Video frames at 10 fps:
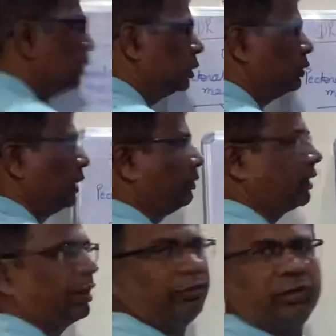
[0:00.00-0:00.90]
So we have
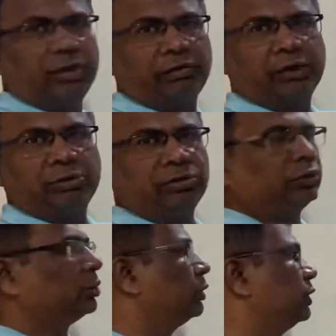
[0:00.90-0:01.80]
clavicular fibers which
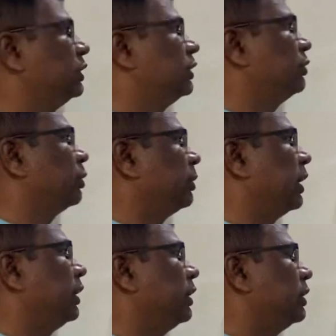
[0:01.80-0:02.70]
are originating from the
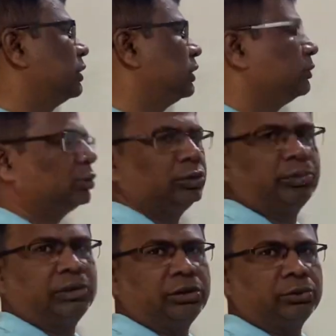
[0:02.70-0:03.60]
anterior surface of the
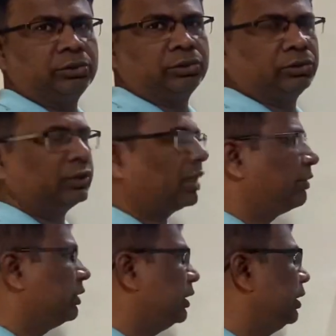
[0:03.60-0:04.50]
medial 2/3 of the
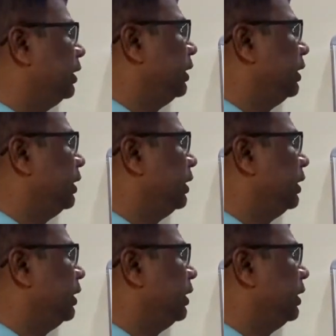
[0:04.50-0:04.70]
clavicle,